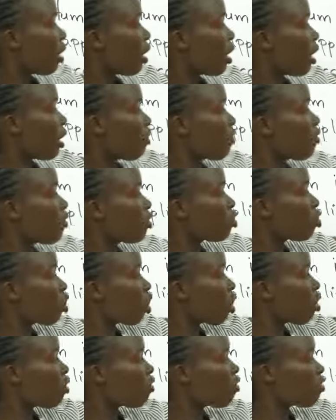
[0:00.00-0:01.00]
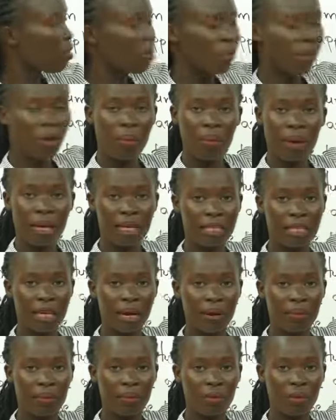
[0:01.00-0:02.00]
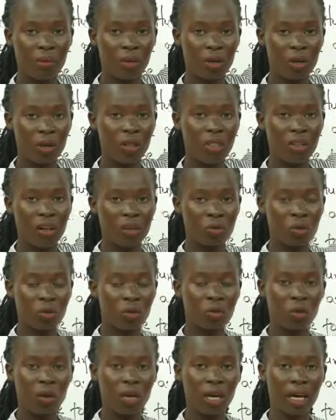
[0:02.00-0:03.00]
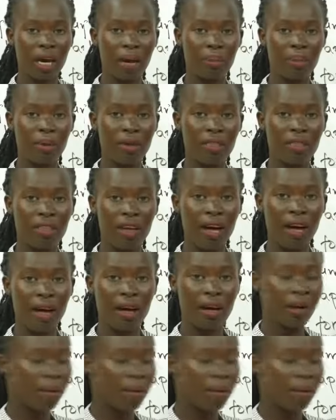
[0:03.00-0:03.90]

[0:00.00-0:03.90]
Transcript: if we talk of the momentum, we know that we're talking about the